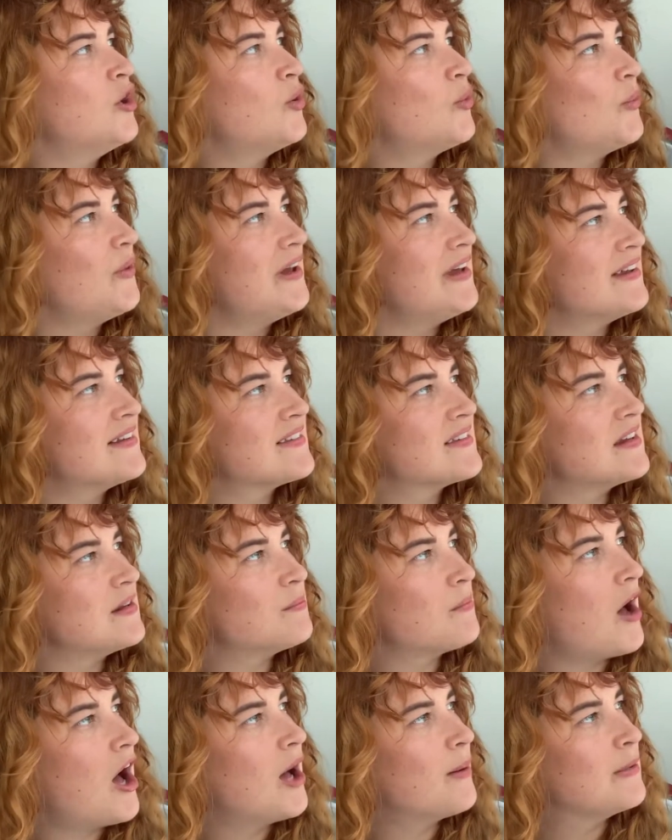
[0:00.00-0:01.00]
We can see
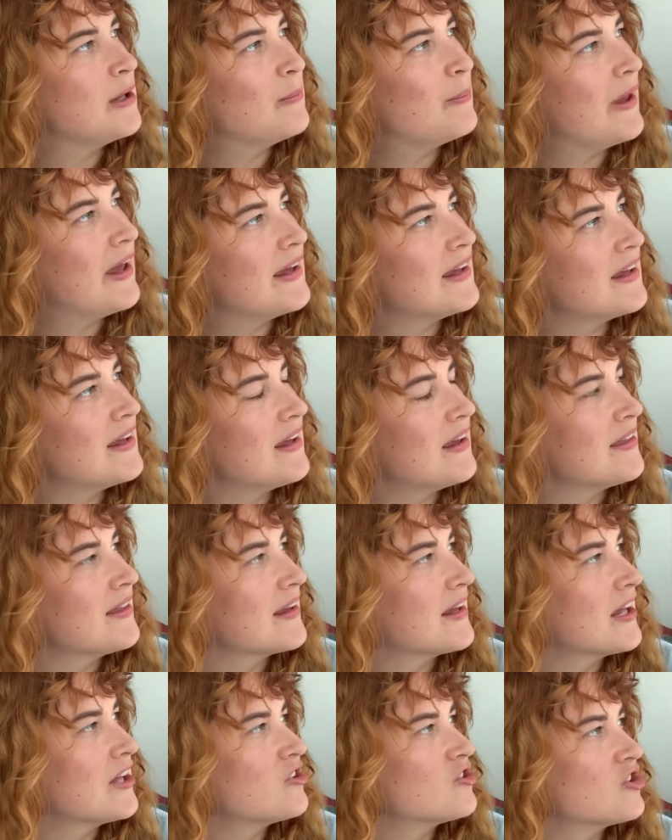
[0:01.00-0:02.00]
Mommy baking in the
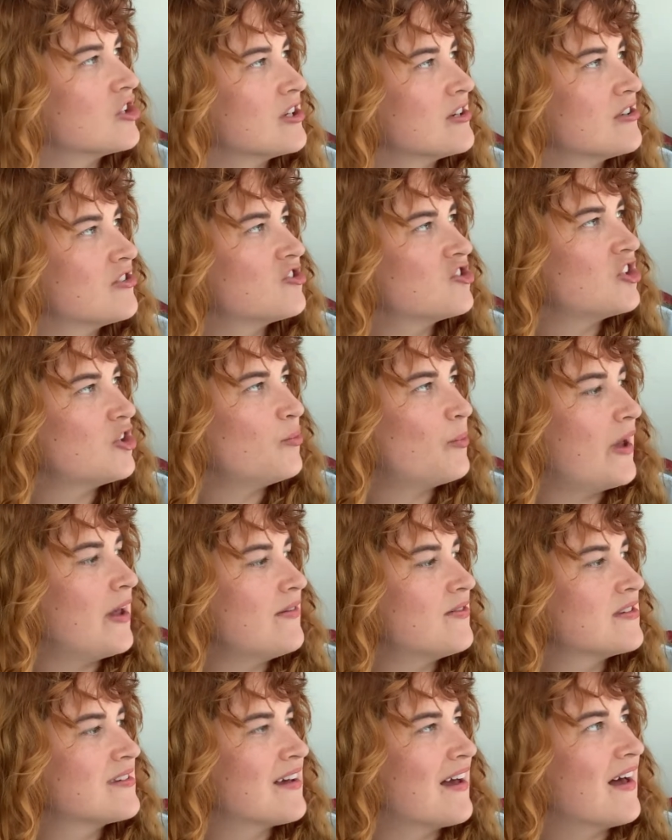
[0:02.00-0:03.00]
kitchen. She
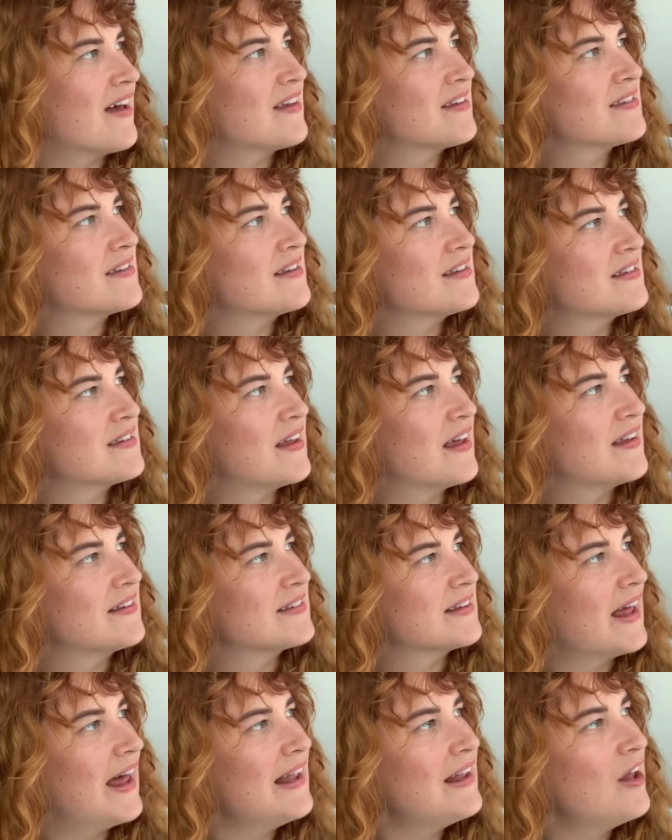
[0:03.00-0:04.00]
waves to us and says,
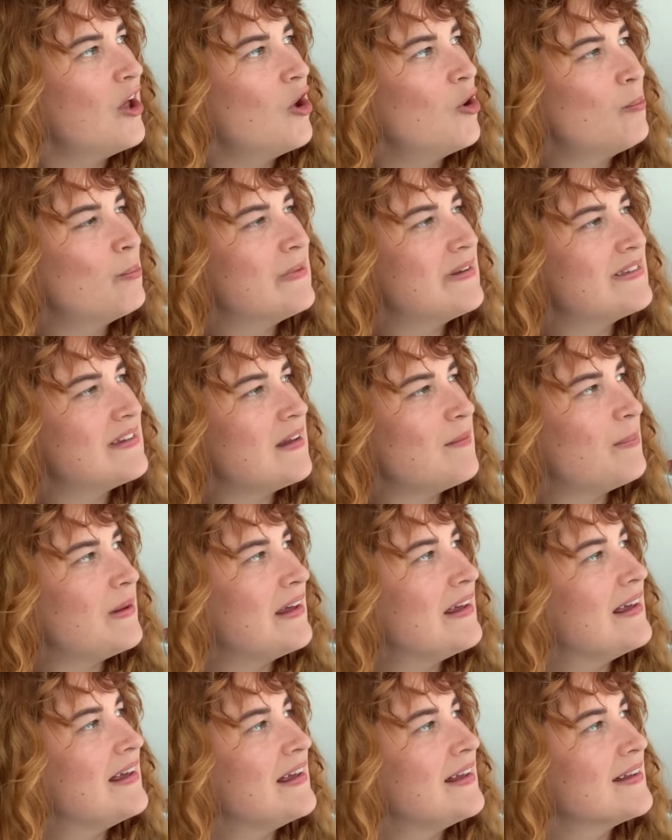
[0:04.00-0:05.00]
"Hello, busy
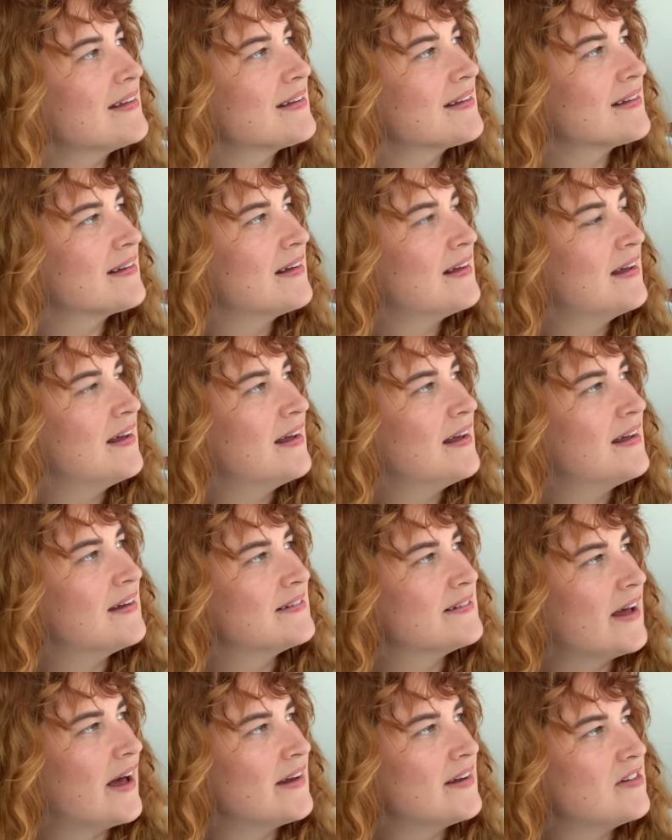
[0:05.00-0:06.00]
bees."
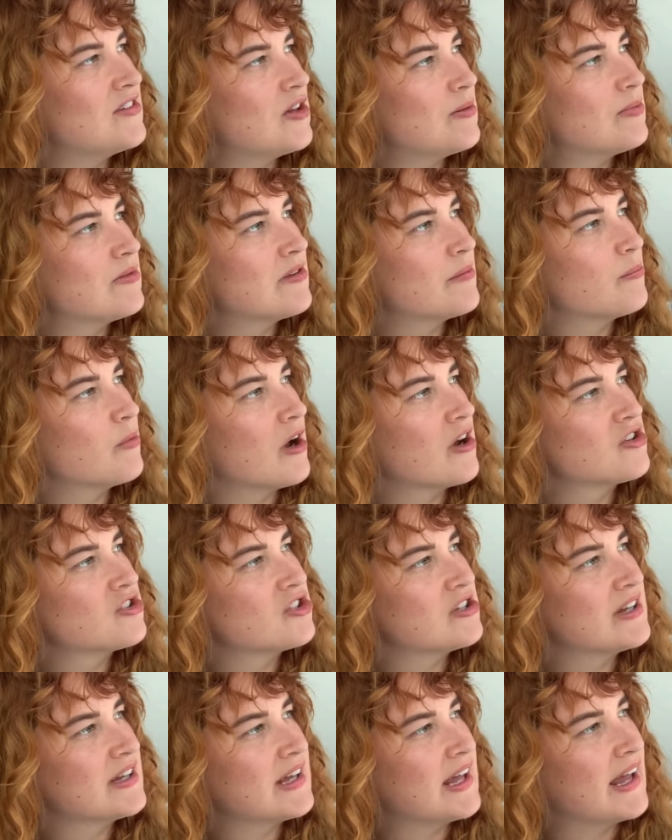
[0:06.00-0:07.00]
Daddy dips the brush
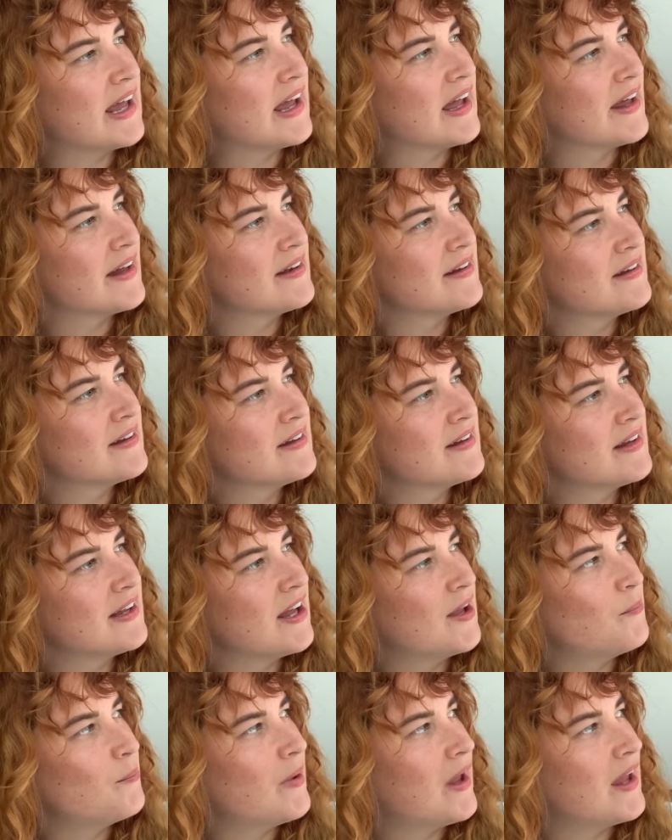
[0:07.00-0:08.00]
in the can
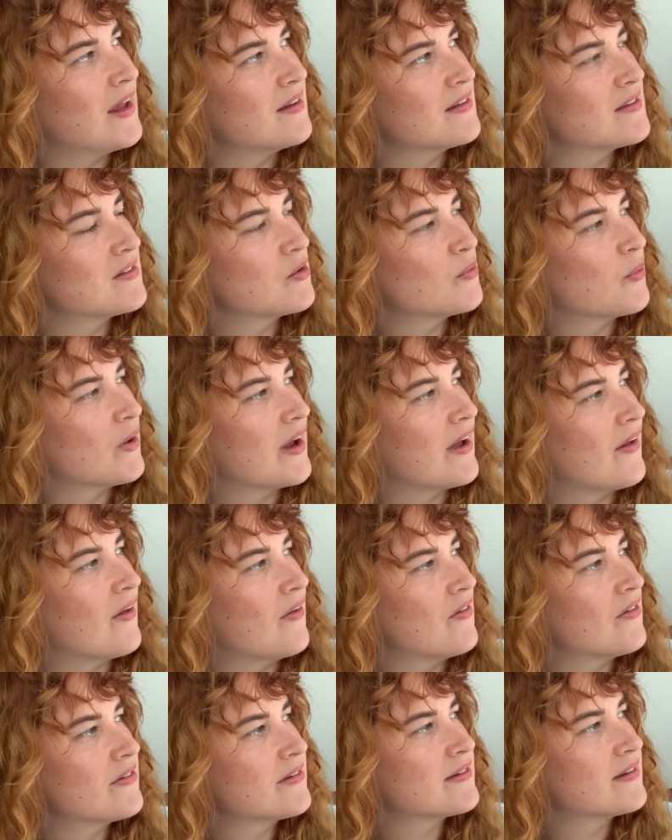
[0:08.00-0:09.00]
and paints the
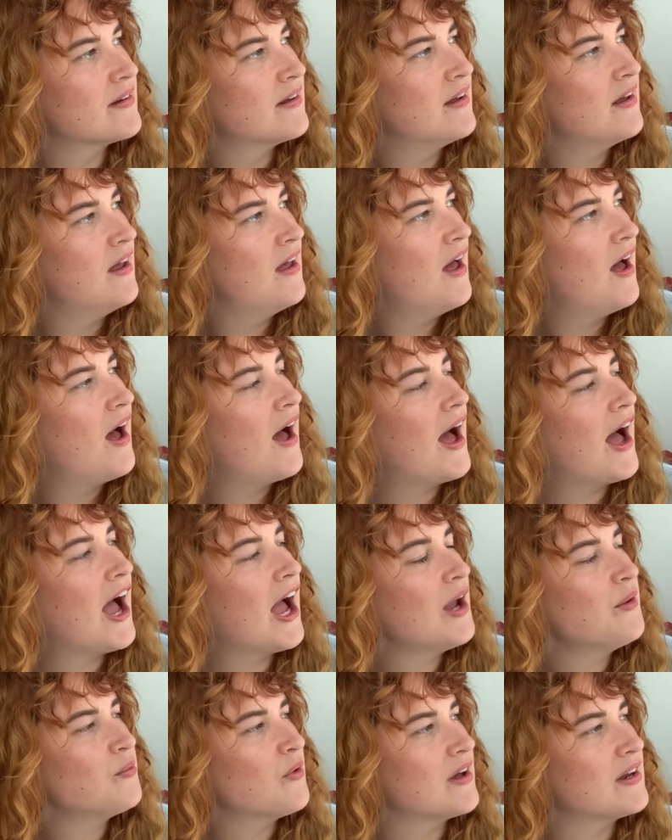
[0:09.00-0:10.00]
rails. I
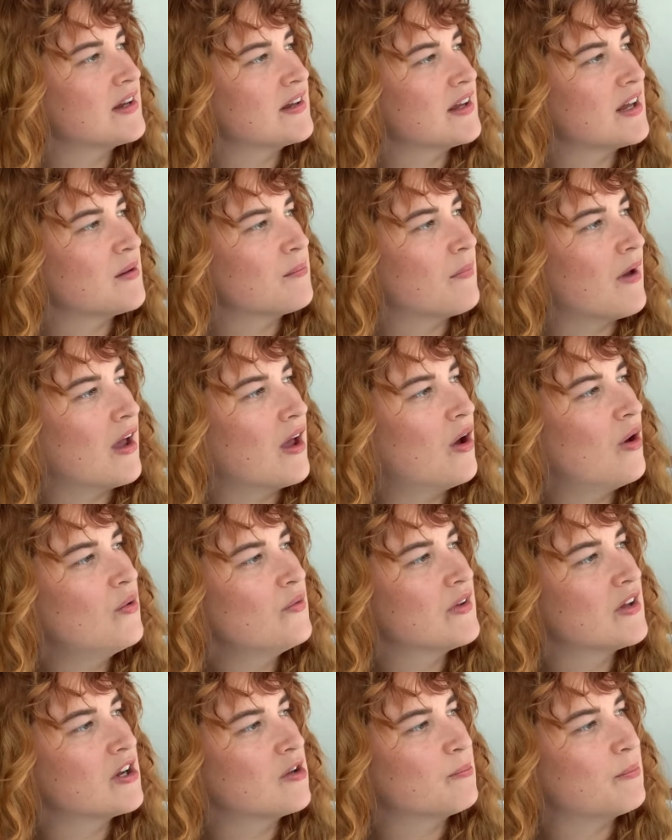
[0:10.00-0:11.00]
run and get my own
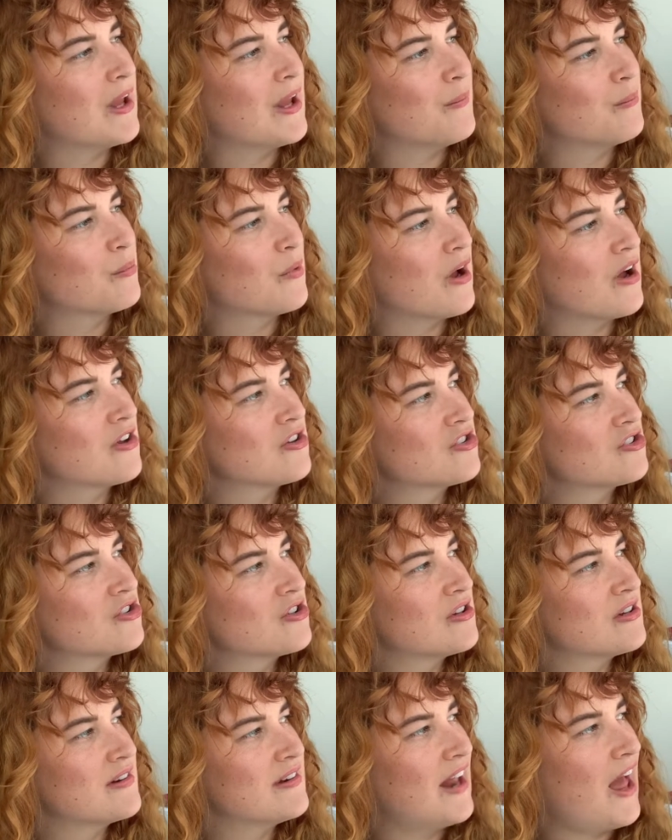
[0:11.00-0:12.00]
little paintbrush.
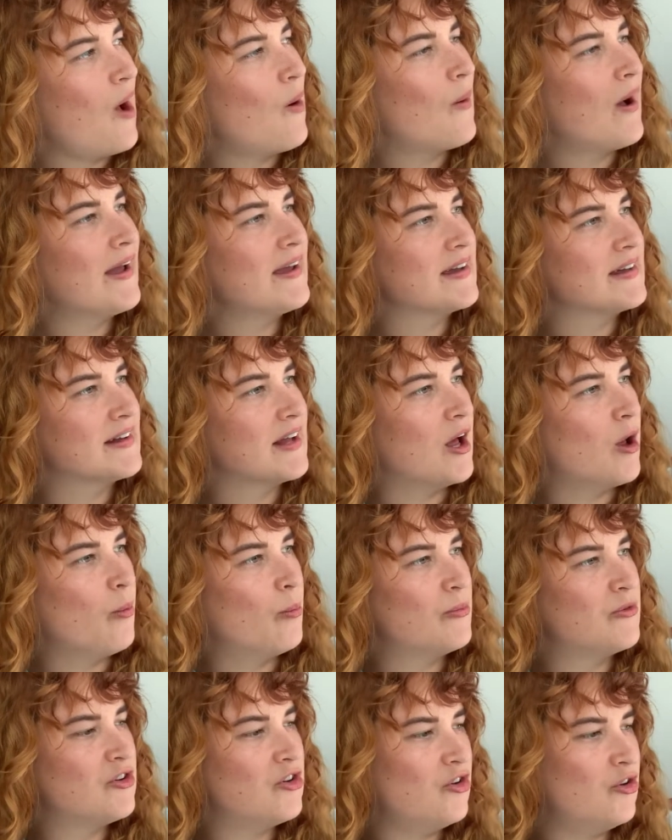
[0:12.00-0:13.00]
Now I can
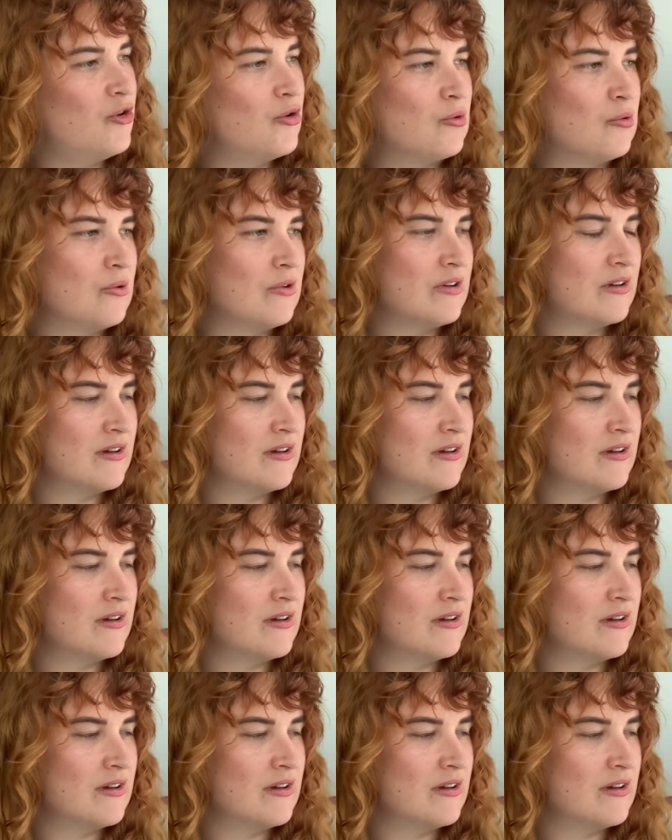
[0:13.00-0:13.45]
help too.